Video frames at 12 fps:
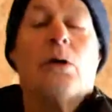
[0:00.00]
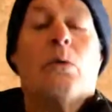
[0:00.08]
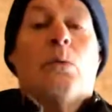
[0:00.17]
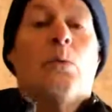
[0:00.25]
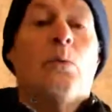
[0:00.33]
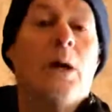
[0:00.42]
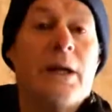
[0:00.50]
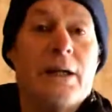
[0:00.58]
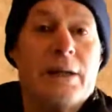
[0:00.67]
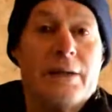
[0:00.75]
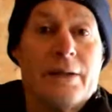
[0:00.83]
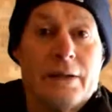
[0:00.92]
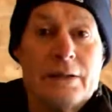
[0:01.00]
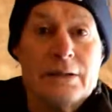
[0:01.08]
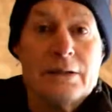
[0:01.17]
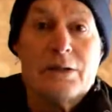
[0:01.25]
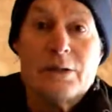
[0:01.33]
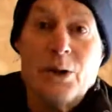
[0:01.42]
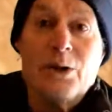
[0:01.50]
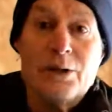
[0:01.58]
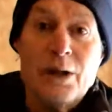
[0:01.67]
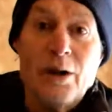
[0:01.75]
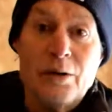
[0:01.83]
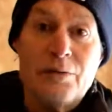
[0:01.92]
with the
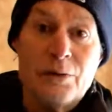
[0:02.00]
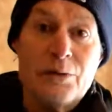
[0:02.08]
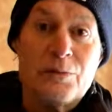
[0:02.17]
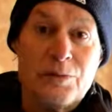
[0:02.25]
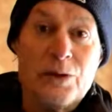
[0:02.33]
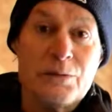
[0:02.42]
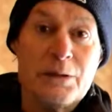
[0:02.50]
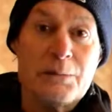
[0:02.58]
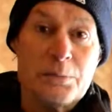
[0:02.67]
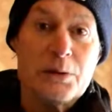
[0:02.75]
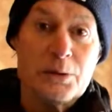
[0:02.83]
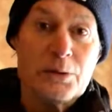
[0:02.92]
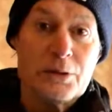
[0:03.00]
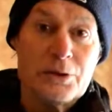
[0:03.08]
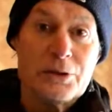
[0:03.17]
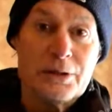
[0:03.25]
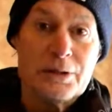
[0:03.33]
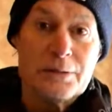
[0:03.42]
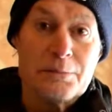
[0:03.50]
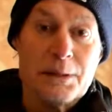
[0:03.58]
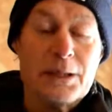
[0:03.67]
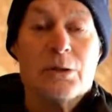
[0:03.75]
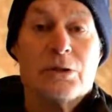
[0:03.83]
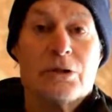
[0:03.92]
synovial fluid production,
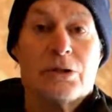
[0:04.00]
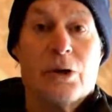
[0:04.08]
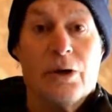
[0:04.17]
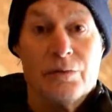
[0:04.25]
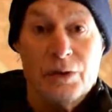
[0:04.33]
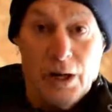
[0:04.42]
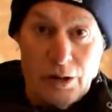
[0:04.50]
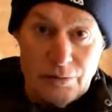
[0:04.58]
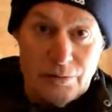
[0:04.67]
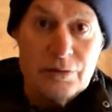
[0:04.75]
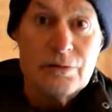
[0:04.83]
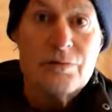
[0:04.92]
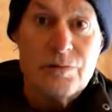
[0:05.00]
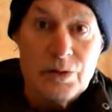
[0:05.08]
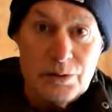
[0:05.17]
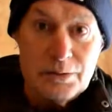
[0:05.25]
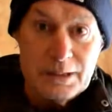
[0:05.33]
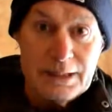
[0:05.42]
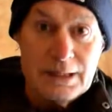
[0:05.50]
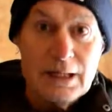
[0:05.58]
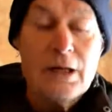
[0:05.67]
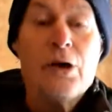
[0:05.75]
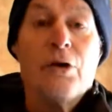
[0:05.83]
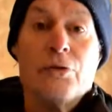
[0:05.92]
because synovial fluid,
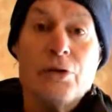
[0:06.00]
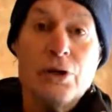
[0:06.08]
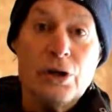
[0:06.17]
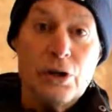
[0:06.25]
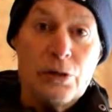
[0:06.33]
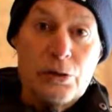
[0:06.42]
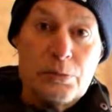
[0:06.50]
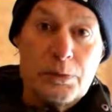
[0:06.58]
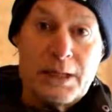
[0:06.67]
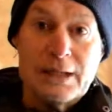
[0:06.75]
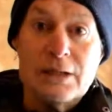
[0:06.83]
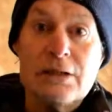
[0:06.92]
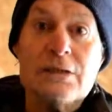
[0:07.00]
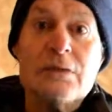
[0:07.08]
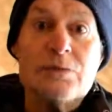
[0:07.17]
the lubricant of